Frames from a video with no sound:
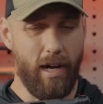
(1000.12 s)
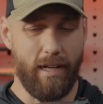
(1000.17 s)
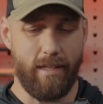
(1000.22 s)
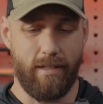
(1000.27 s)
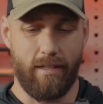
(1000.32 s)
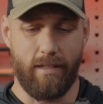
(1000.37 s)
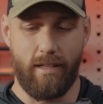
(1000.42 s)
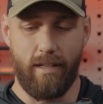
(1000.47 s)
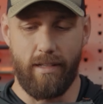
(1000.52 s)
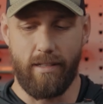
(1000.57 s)

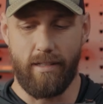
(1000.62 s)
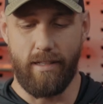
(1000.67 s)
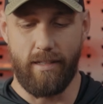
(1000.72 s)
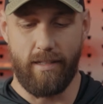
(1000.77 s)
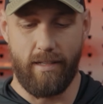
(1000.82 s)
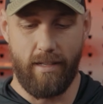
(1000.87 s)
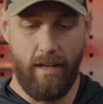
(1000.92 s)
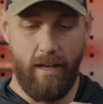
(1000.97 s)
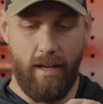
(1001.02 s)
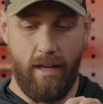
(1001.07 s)
axis, because
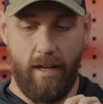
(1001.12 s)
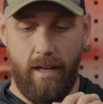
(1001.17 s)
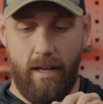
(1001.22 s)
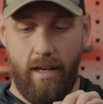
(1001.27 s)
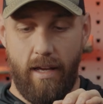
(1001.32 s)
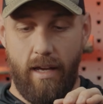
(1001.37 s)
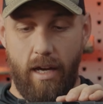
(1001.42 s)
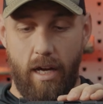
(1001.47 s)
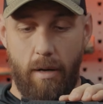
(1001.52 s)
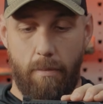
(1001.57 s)
it's
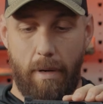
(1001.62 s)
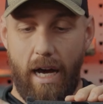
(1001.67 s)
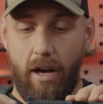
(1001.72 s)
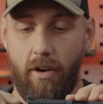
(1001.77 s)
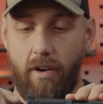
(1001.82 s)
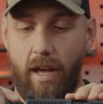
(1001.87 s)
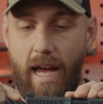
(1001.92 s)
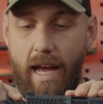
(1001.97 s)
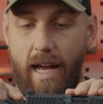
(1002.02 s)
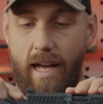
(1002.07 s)

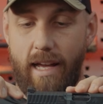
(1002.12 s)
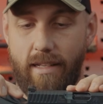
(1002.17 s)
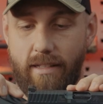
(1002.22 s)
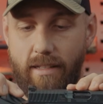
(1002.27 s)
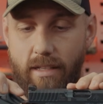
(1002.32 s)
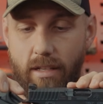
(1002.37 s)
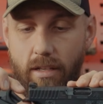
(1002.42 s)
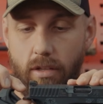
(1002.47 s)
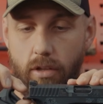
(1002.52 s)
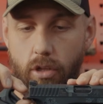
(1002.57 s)
about
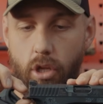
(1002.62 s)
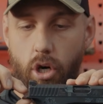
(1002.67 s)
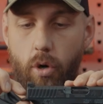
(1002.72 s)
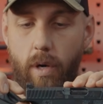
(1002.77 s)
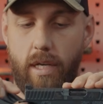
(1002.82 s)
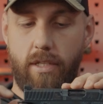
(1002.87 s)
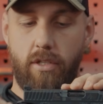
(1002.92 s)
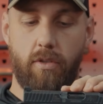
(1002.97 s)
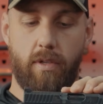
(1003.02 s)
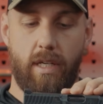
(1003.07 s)
as low
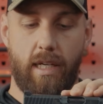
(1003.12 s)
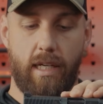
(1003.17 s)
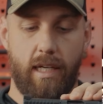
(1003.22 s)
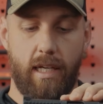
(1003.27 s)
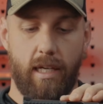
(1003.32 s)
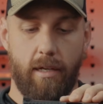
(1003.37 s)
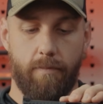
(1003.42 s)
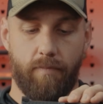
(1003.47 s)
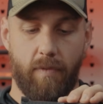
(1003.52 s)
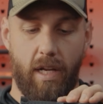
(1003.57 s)
as you can
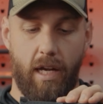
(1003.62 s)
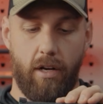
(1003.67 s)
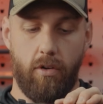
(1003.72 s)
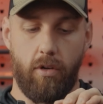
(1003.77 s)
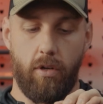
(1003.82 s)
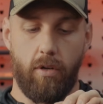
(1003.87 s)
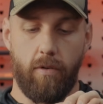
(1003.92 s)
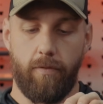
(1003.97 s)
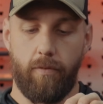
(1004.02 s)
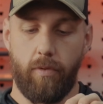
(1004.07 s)
get. I don't
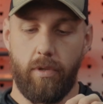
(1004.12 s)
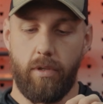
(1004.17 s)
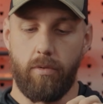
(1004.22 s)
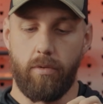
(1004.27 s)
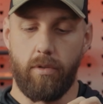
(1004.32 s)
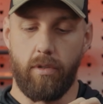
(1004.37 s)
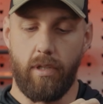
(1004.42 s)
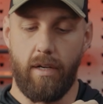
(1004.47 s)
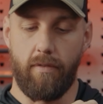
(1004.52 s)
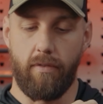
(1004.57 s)
know if we
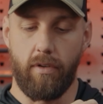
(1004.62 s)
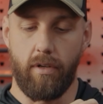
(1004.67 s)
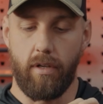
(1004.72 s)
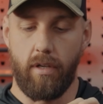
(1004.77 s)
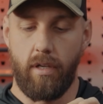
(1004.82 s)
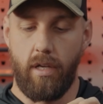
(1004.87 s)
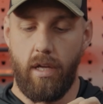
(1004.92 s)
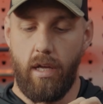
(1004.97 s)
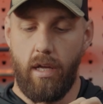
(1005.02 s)
will ever